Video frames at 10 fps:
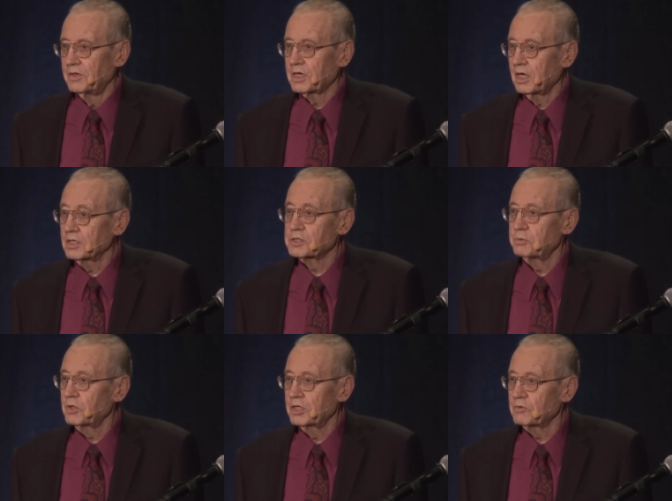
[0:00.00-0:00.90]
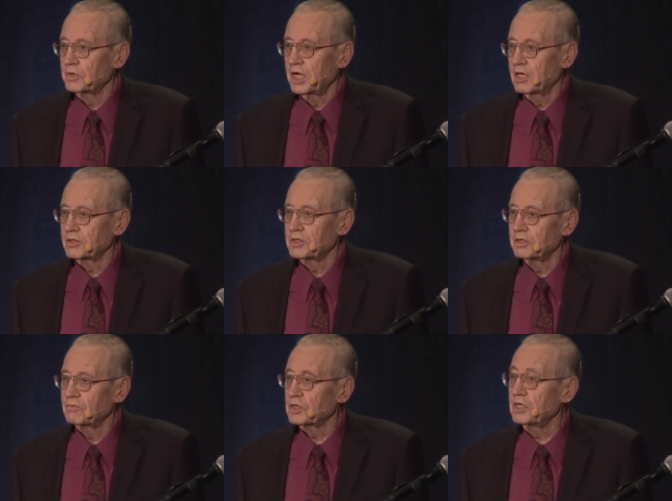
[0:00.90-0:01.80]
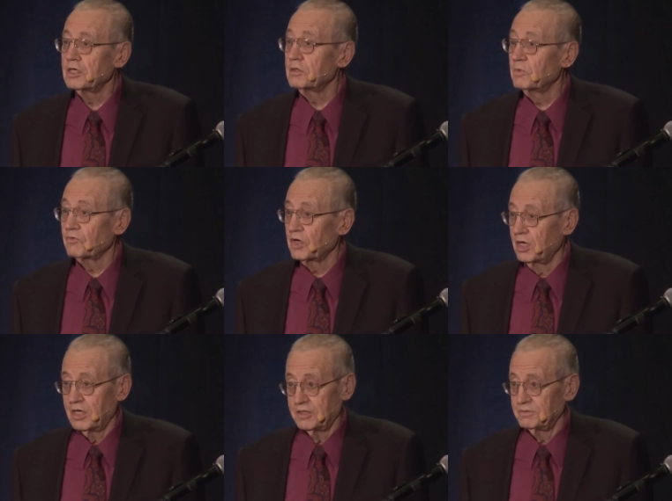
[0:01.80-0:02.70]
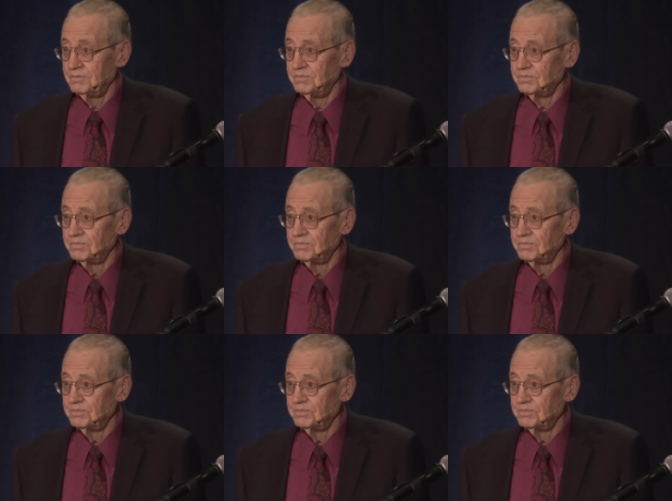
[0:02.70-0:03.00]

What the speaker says: the gospel and reality of the kingdom of God